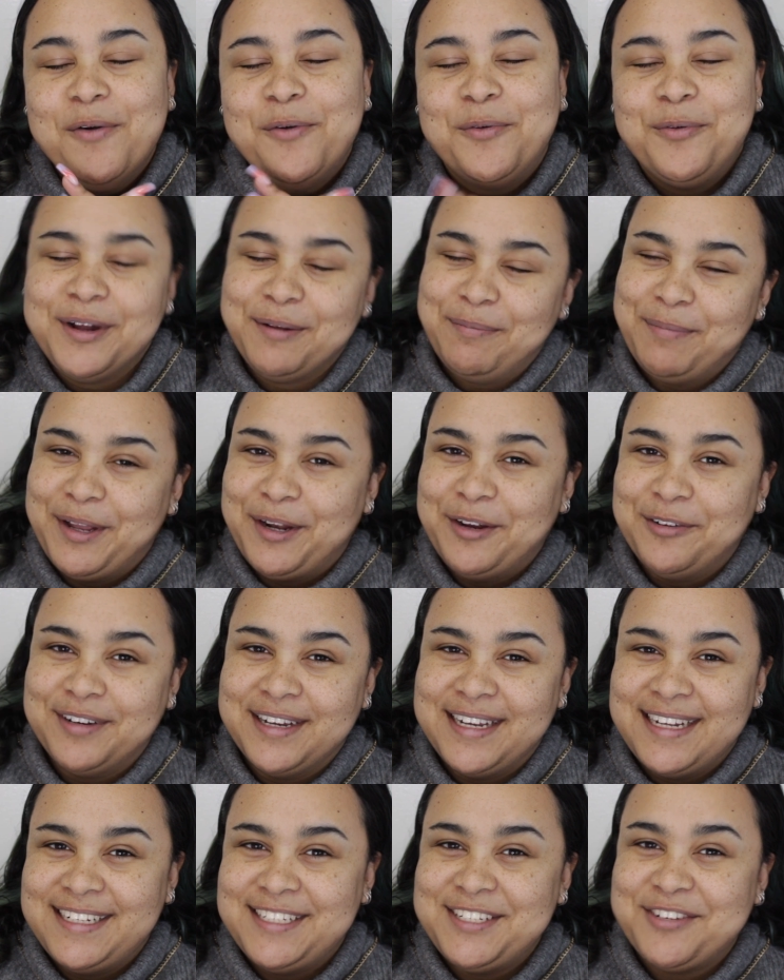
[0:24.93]
What better
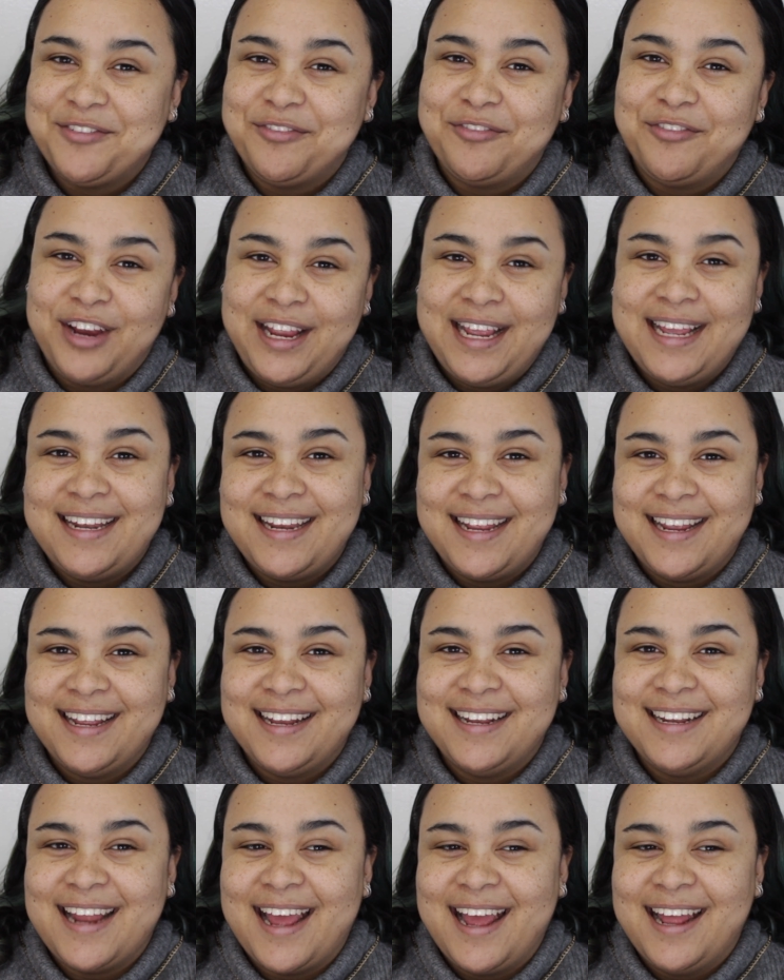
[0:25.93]
way to ring it
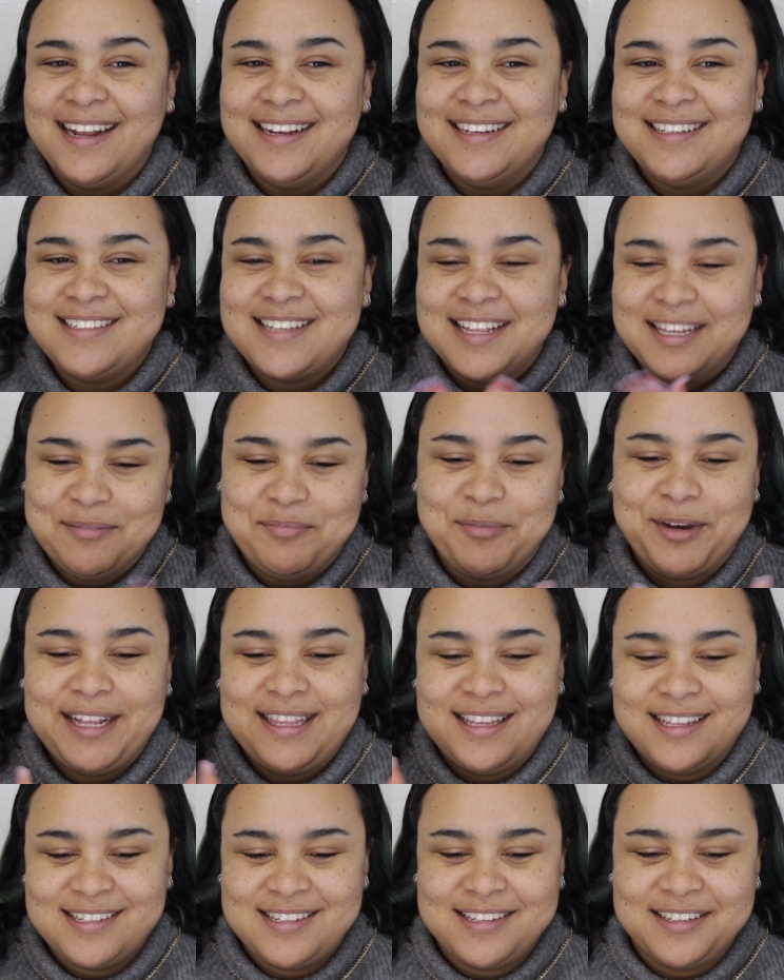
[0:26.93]
in and
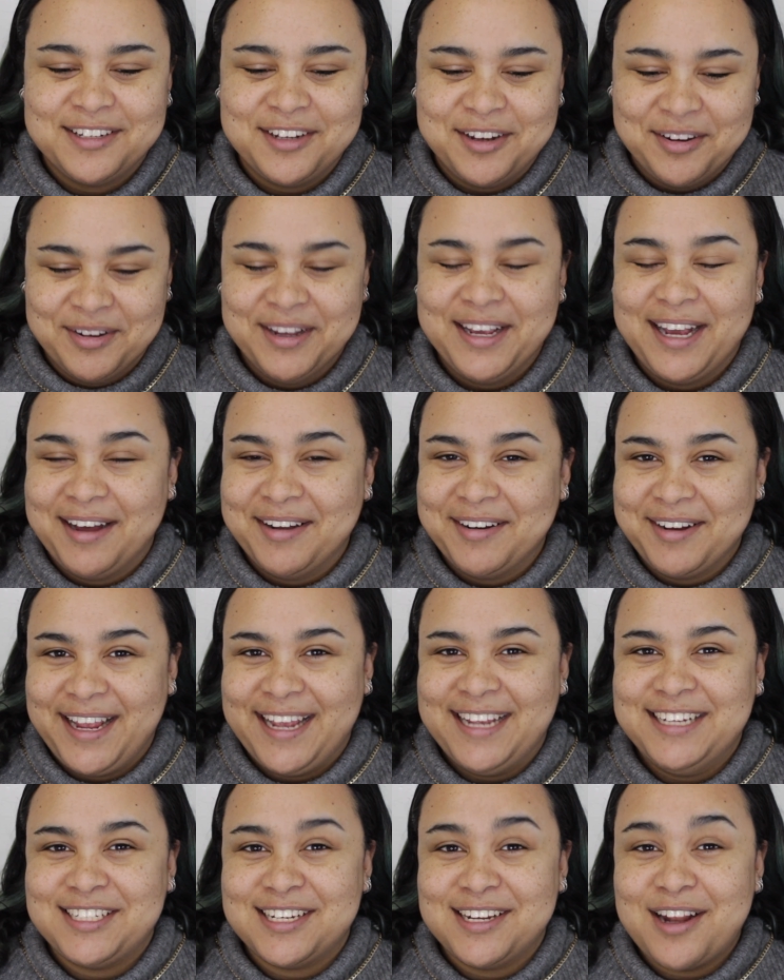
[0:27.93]
celebrate this little going out
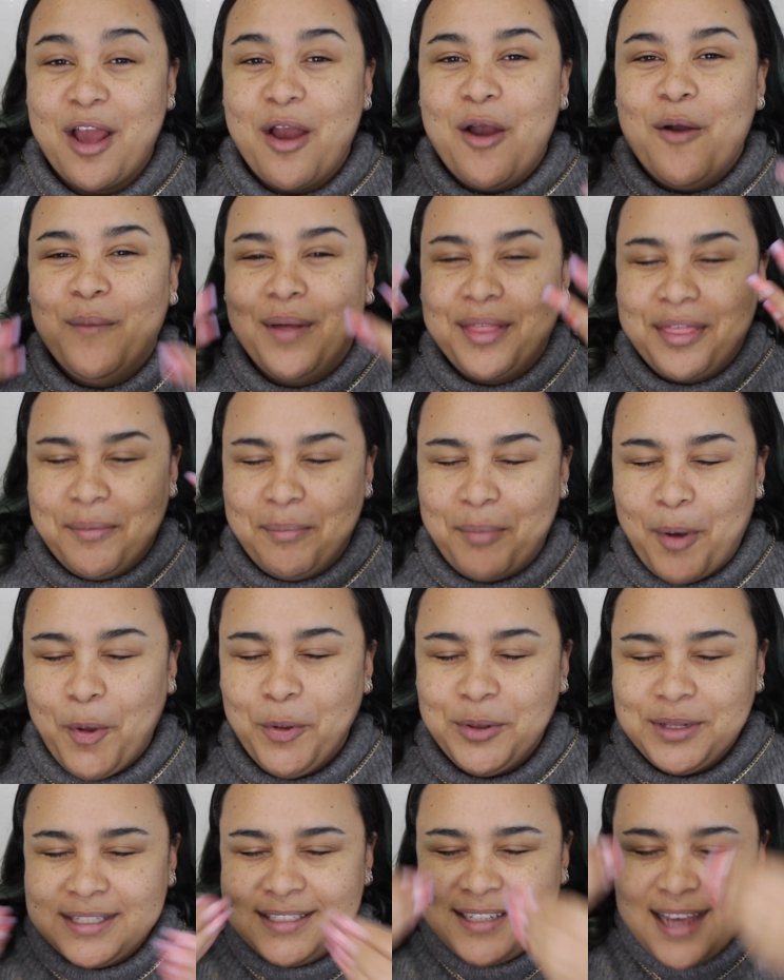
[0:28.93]
occasion with a
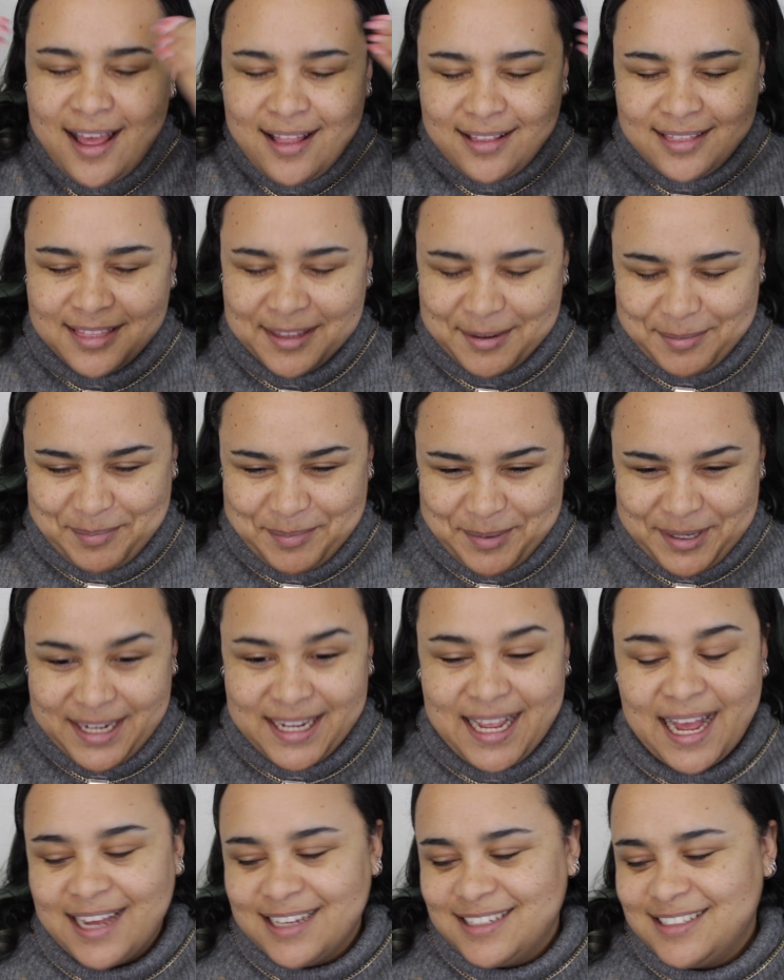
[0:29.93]
bold lip.
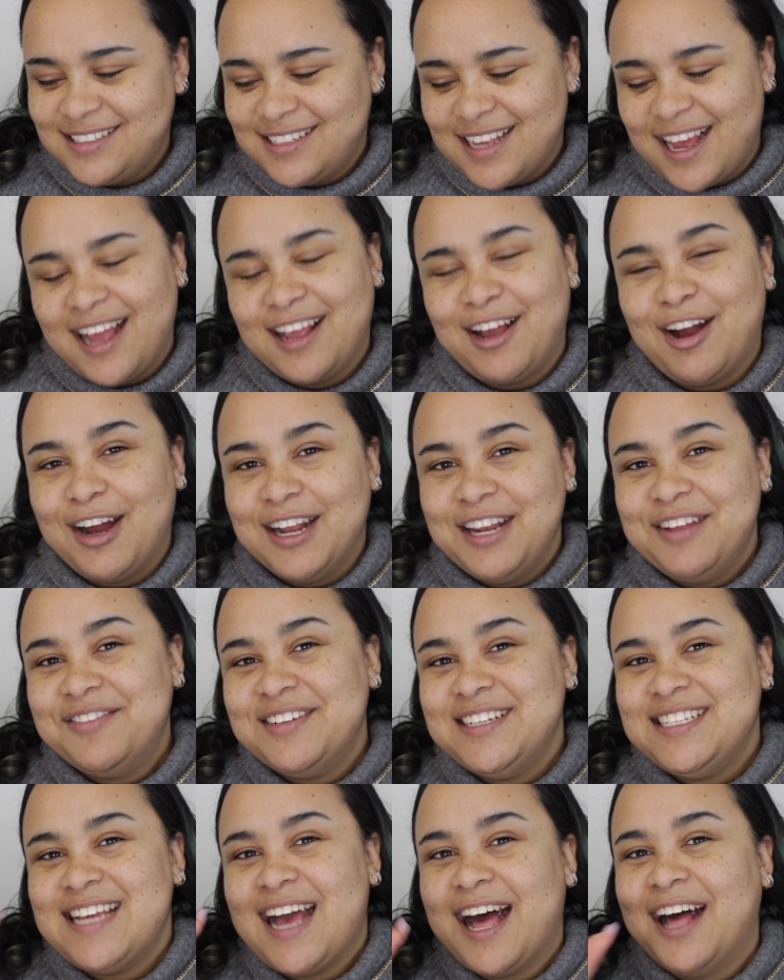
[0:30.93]
Guys, I can't
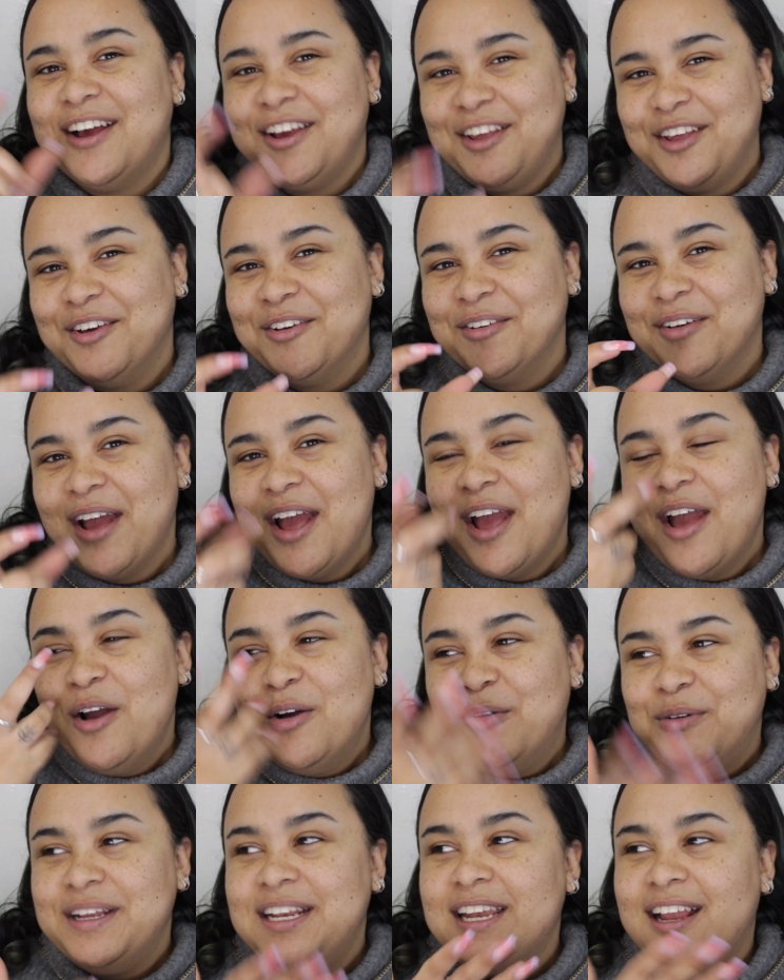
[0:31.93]
even tell you
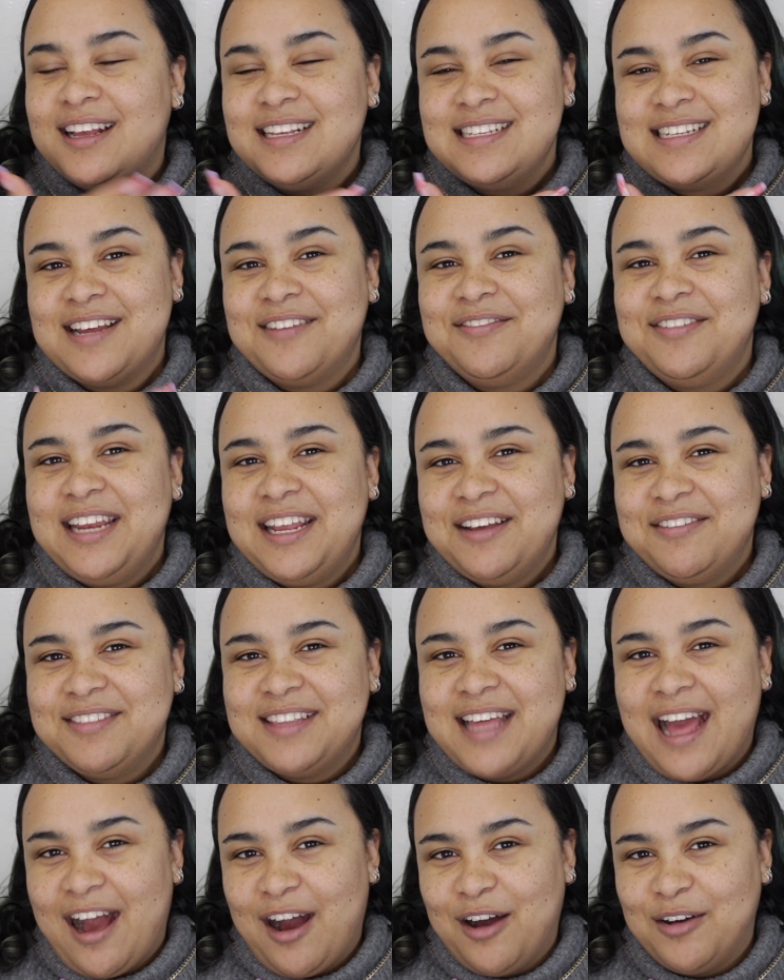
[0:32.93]
when last I've left
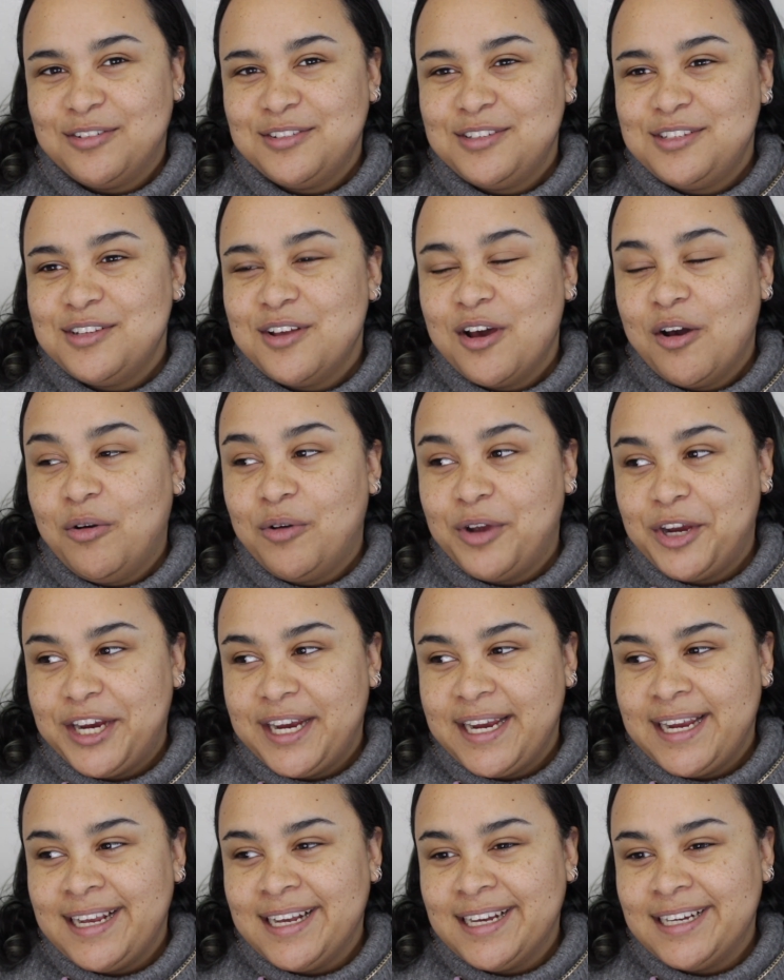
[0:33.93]
the house
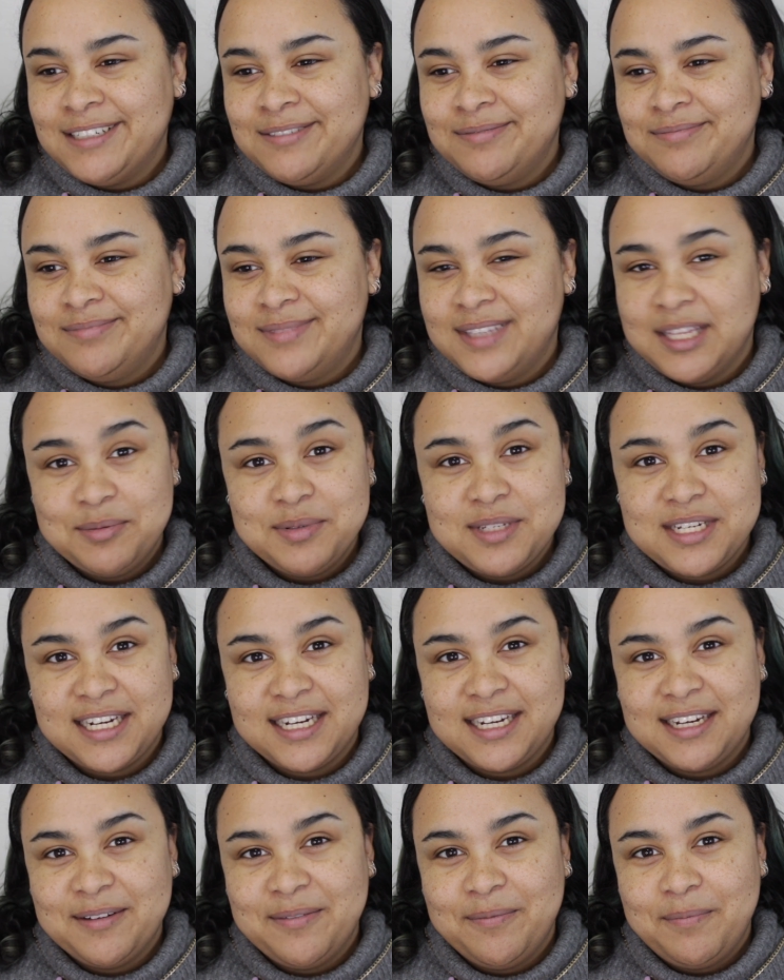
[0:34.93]
wearing
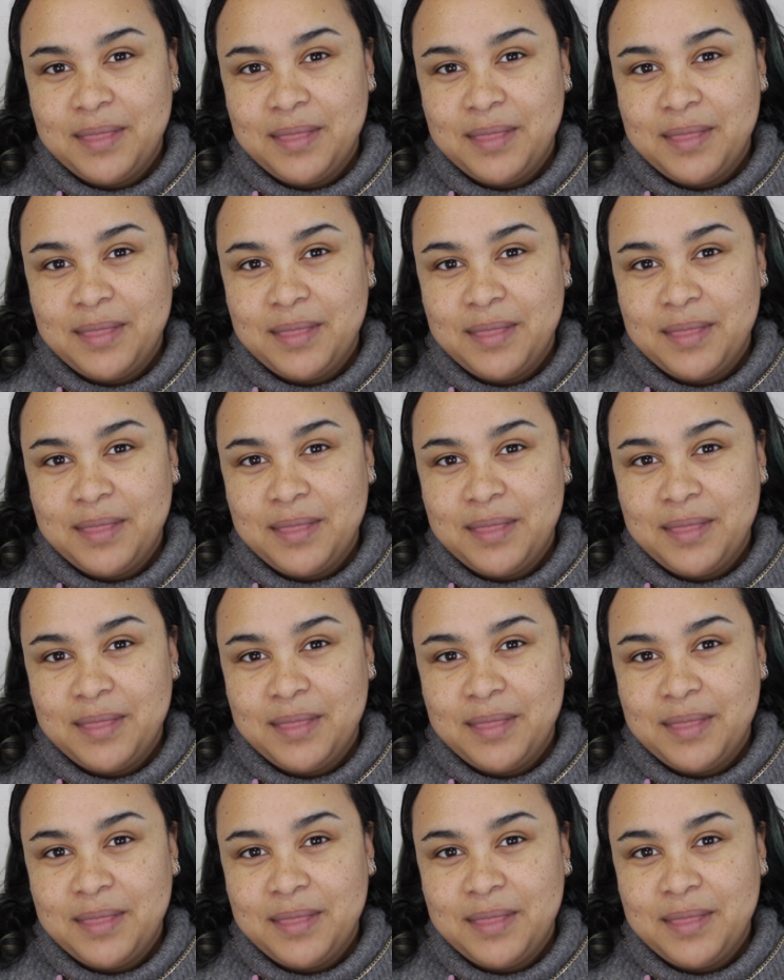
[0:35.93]
lipstick.